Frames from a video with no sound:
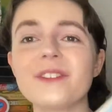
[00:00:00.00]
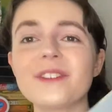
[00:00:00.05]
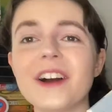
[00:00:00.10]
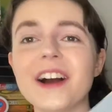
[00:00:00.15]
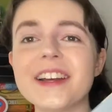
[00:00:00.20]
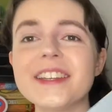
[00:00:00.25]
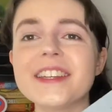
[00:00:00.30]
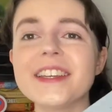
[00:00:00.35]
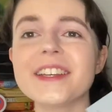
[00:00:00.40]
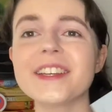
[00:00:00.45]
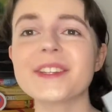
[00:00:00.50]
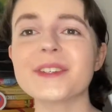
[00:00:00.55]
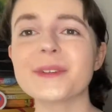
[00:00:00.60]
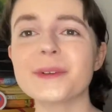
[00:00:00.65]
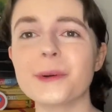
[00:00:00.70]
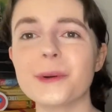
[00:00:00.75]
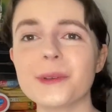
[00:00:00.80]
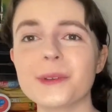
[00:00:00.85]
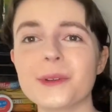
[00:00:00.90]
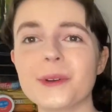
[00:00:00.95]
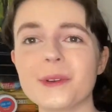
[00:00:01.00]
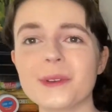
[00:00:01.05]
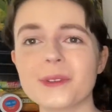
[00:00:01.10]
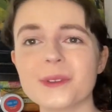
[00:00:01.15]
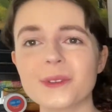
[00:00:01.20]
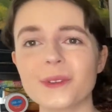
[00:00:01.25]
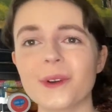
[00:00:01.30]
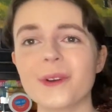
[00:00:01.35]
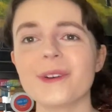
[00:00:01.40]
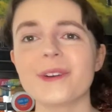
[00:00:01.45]
writing is also
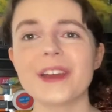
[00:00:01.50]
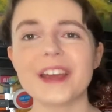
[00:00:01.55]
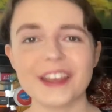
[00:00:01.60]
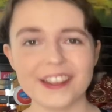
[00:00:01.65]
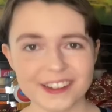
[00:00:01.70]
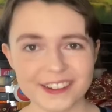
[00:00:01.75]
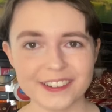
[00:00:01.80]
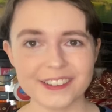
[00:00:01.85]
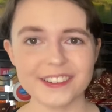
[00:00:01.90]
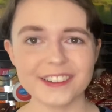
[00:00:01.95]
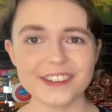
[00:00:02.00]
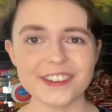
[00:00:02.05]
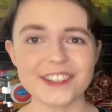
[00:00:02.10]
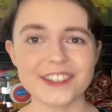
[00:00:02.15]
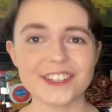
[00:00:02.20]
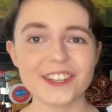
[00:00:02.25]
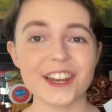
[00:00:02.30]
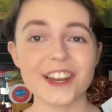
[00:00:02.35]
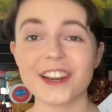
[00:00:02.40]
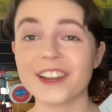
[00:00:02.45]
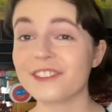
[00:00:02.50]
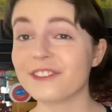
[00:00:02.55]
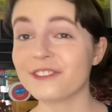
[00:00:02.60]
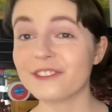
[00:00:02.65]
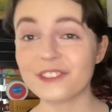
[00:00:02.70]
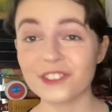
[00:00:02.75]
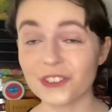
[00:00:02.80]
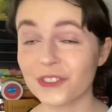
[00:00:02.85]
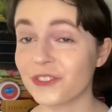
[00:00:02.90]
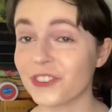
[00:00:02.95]
so English and I
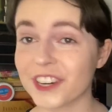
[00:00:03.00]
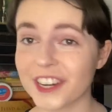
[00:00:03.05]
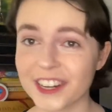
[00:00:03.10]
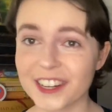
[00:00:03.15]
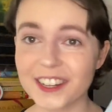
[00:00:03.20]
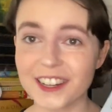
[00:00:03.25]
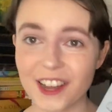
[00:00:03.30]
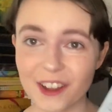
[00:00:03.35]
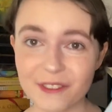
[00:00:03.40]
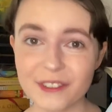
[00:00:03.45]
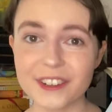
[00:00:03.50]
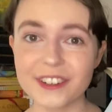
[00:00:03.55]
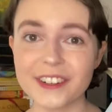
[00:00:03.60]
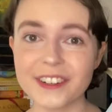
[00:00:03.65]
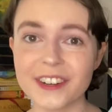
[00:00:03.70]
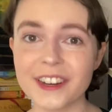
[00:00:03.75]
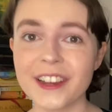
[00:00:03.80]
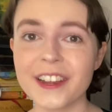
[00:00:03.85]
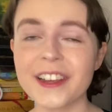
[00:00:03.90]
just freaking love it.